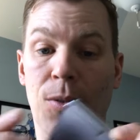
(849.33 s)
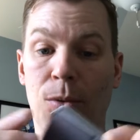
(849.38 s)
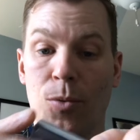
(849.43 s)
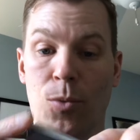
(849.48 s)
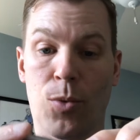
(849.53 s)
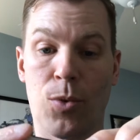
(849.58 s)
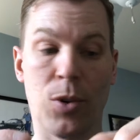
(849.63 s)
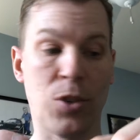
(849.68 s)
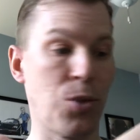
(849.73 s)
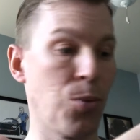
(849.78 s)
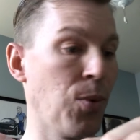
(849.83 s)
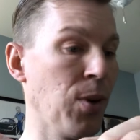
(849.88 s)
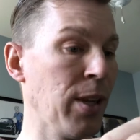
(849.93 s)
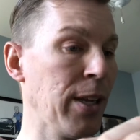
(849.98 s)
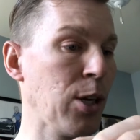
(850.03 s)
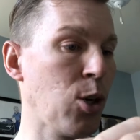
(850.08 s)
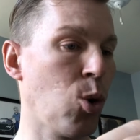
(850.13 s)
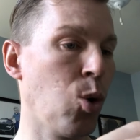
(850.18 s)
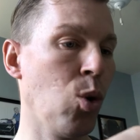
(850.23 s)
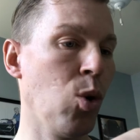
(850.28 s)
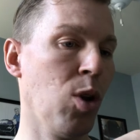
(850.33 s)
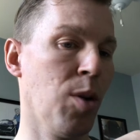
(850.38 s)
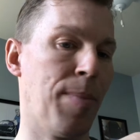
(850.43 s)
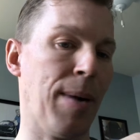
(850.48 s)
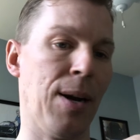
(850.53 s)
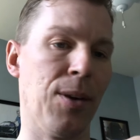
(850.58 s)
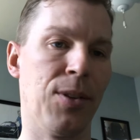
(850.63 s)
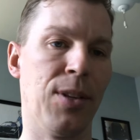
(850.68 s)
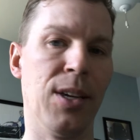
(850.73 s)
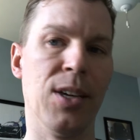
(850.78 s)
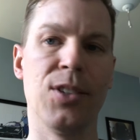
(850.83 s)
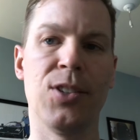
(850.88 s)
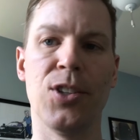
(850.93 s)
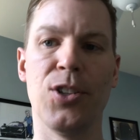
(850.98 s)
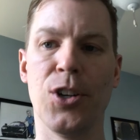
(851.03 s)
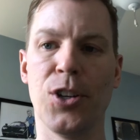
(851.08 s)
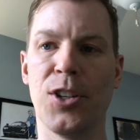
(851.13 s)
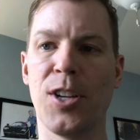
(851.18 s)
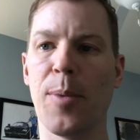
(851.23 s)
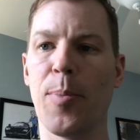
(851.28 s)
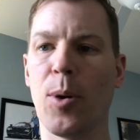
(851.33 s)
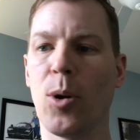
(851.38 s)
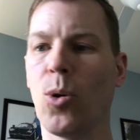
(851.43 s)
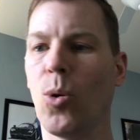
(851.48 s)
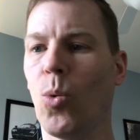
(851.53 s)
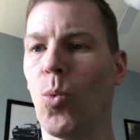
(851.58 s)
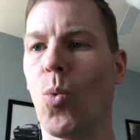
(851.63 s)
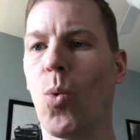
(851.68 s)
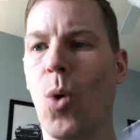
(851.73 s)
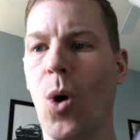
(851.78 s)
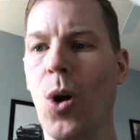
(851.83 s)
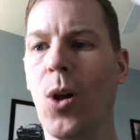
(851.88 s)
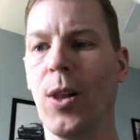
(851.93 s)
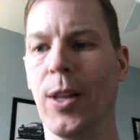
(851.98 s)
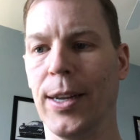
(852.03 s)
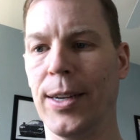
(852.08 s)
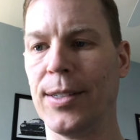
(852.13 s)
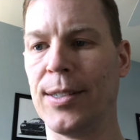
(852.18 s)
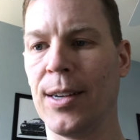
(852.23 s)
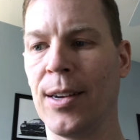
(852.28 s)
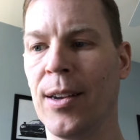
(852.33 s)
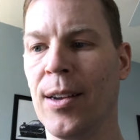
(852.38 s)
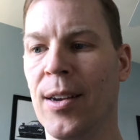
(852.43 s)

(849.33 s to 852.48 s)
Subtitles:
what's really cool about this is your typical wallet